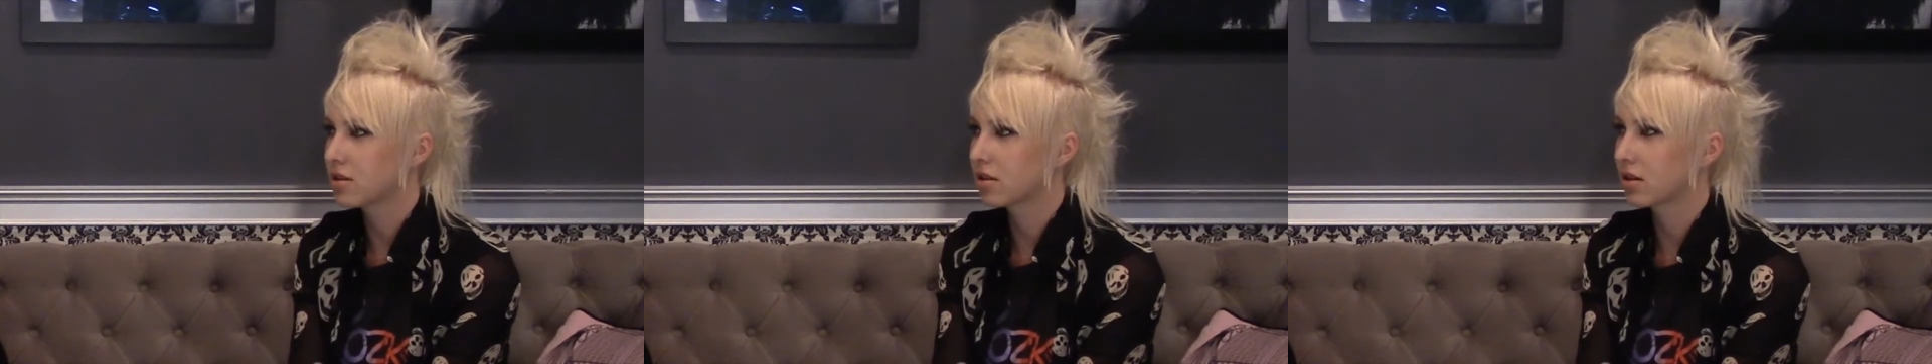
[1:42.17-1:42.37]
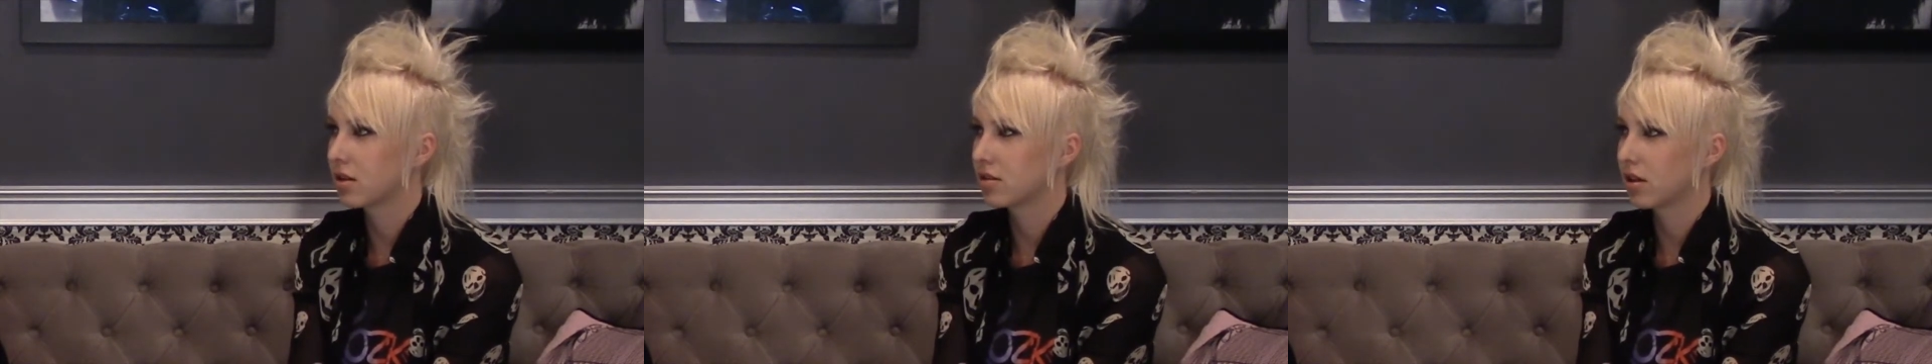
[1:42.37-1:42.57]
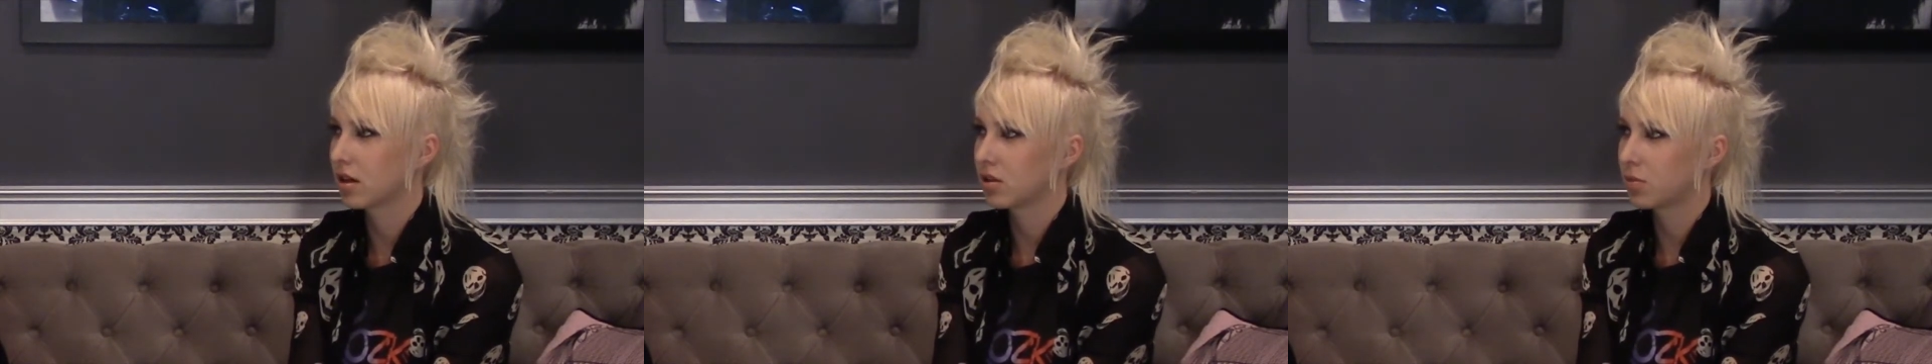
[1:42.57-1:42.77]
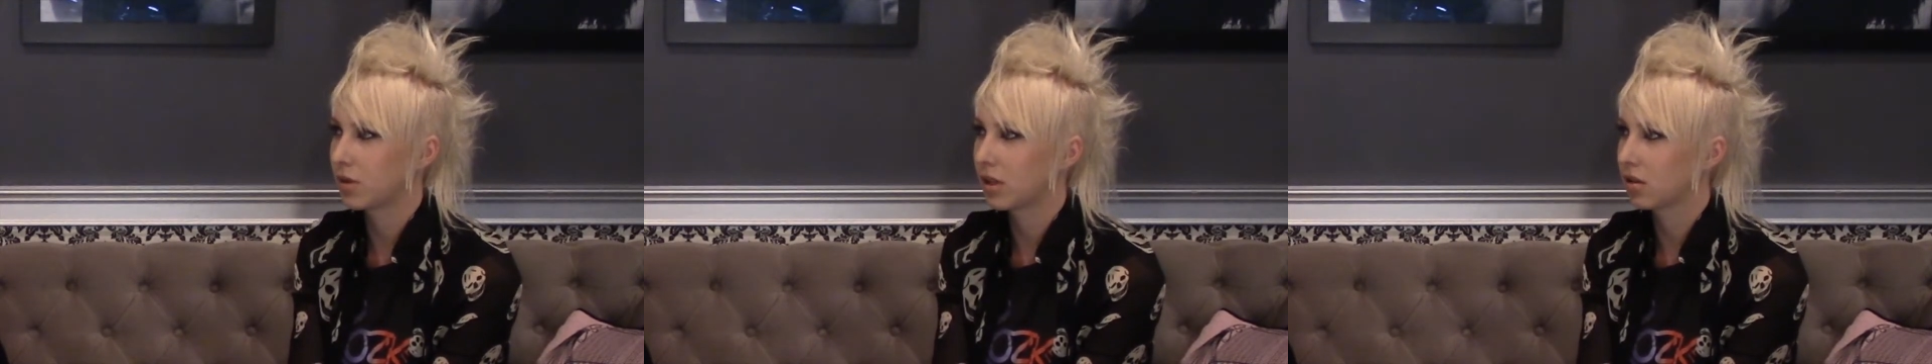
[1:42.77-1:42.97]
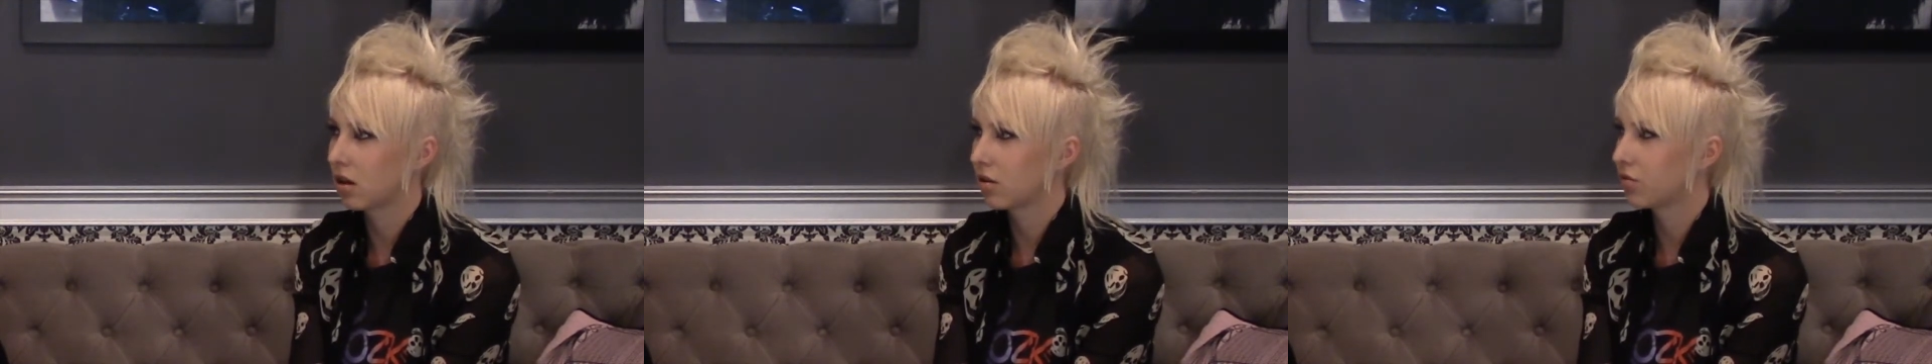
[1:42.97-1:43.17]
because I got to play
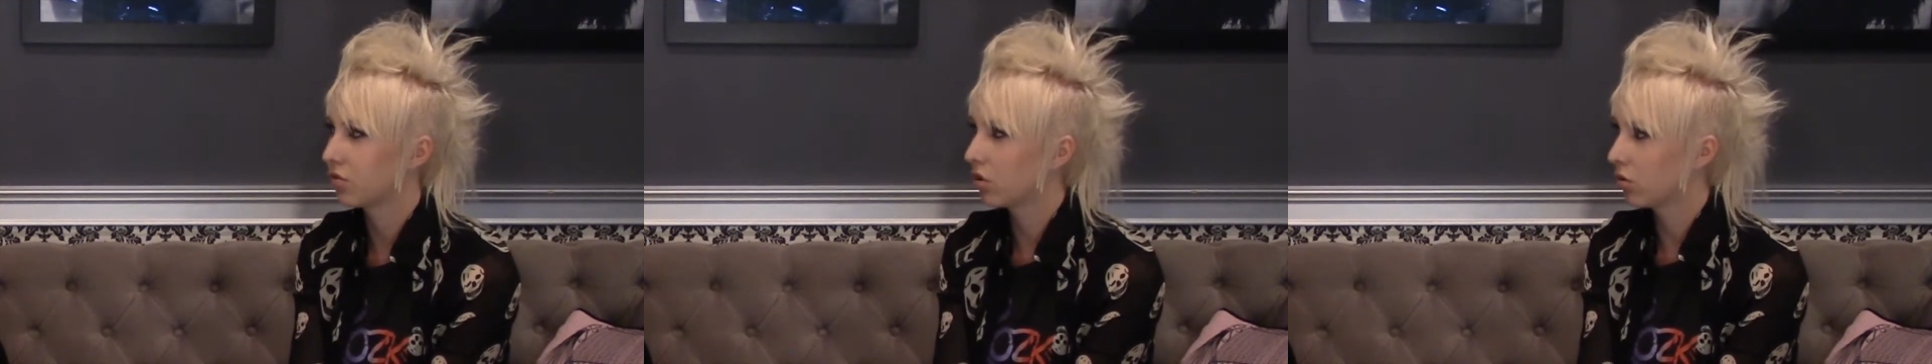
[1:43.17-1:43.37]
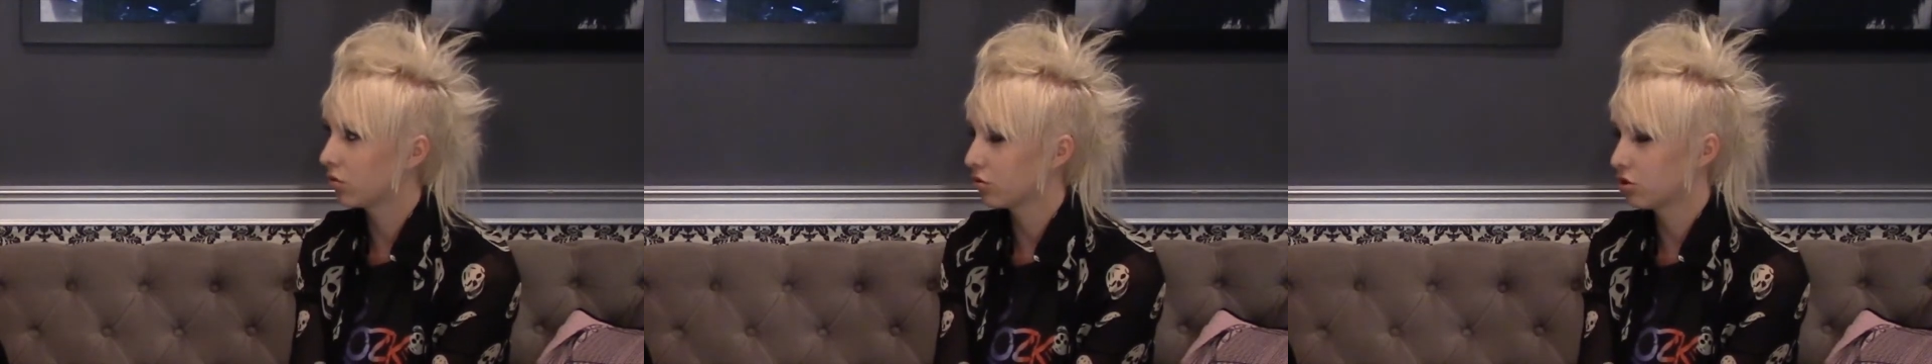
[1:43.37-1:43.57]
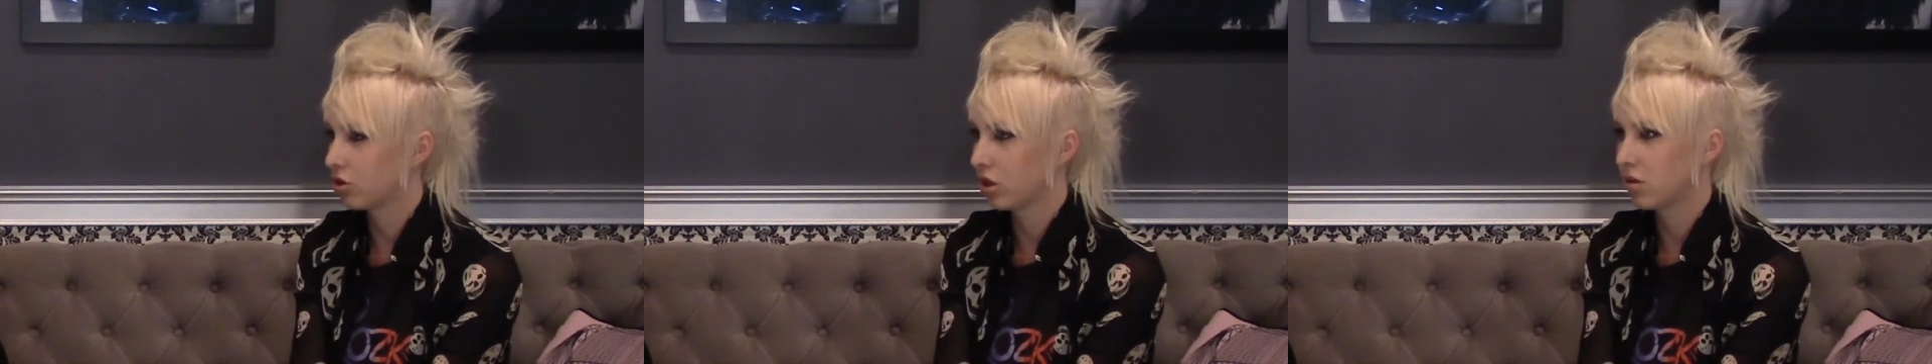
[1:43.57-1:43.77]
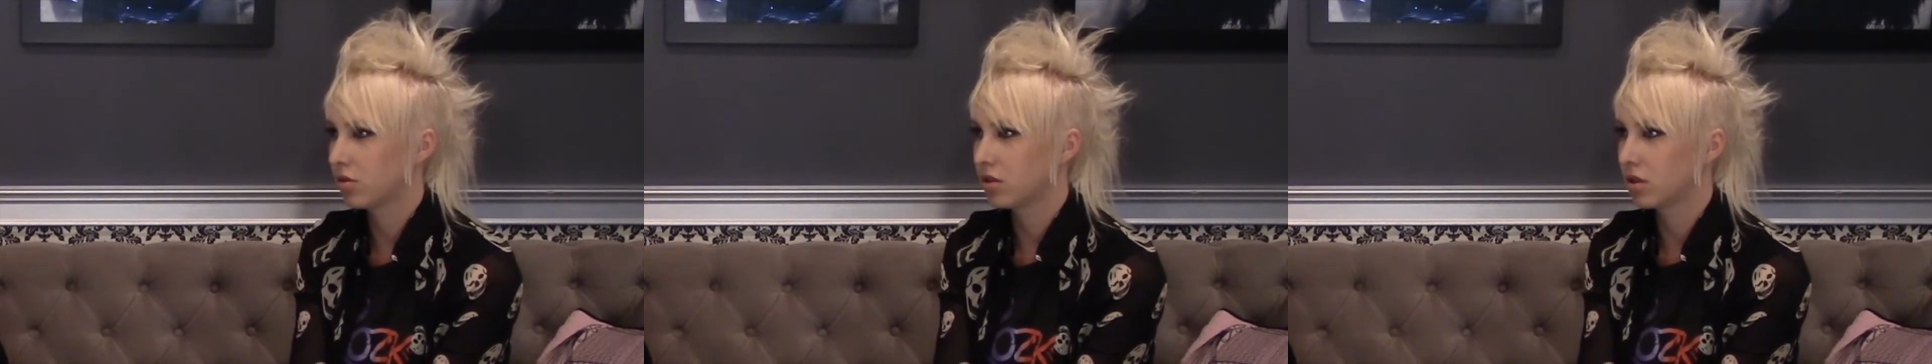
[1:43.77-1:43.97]
a lot of local shows,